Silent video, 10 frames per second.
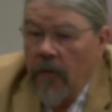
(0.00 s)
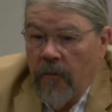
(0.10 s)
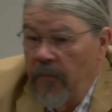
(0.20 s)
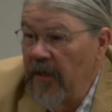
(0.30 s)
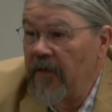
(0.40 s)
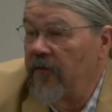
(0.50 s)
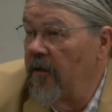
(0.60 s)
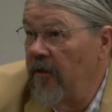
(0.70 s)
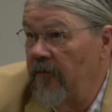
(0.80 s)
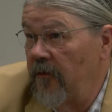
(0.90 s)
the biggest and
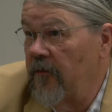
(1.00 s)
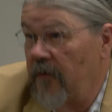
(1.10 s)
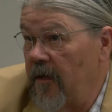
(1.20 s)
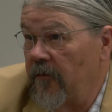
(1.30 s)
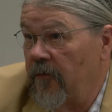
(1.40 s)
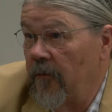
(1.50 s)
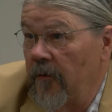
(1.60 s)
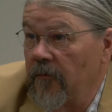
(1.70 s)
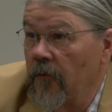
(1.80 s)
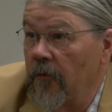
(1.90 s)
easiest answer
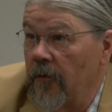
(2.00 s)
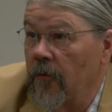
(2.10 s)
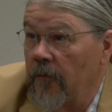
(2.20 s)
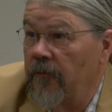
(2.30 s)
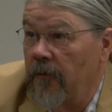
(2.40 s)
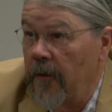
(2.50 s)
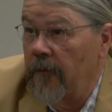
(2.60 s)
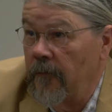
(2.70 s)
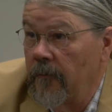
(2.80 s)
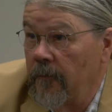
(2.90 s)
is North Dakota
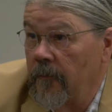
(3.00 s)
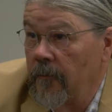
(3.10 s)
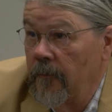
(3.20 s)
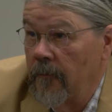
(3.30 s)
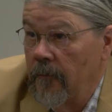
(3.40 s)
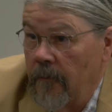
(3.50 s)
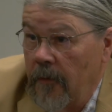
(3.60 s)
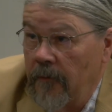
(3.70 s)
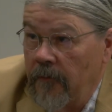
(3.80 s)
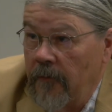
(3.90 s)
Studies.
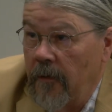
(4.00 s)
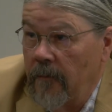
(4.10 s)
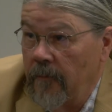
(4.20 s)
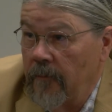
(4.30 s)
It's you